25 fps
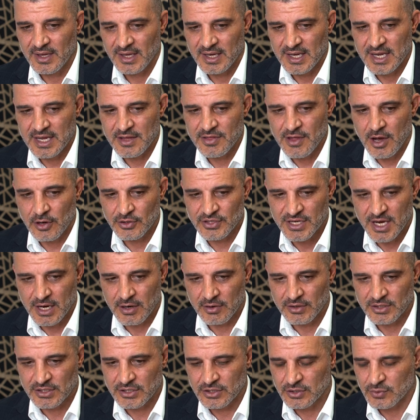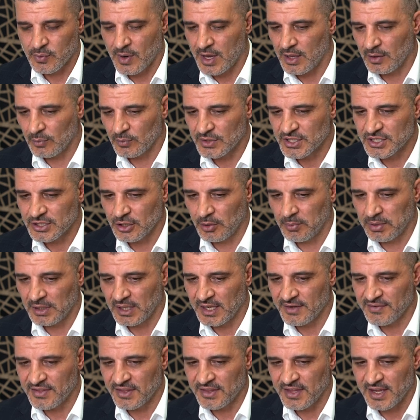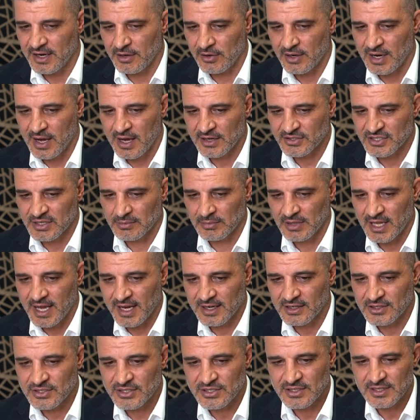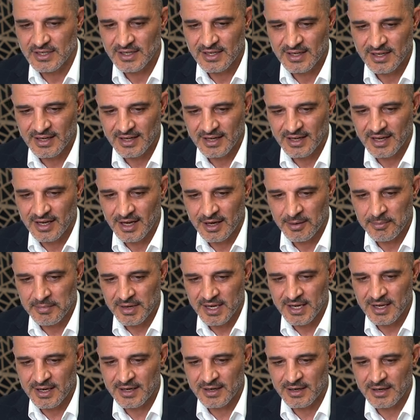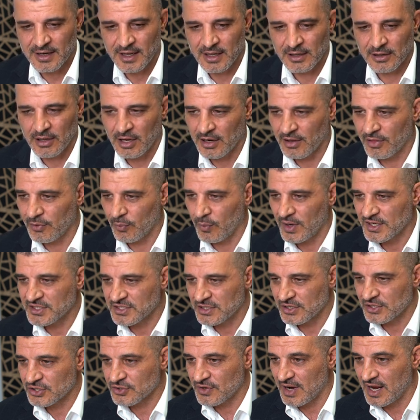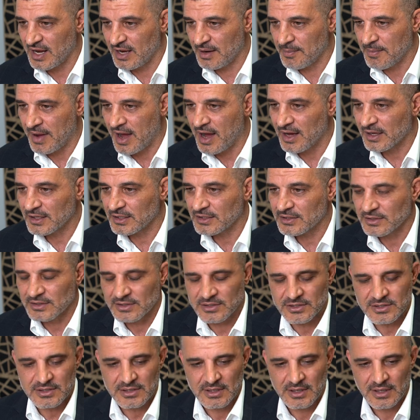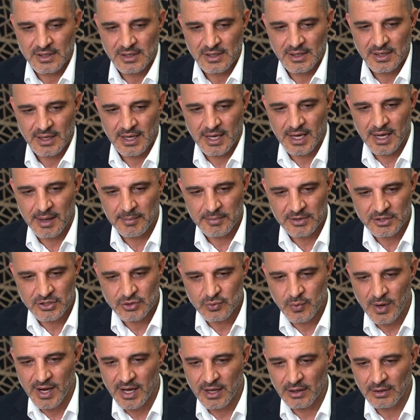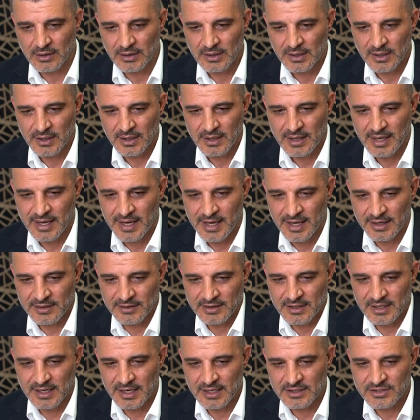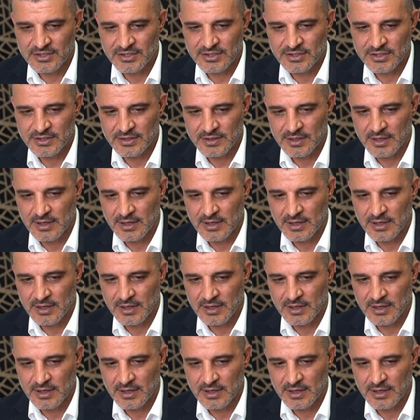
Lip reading: in those areas as well. And we still believe that there are some legs in a lot of the Western Australian markets as well. And it's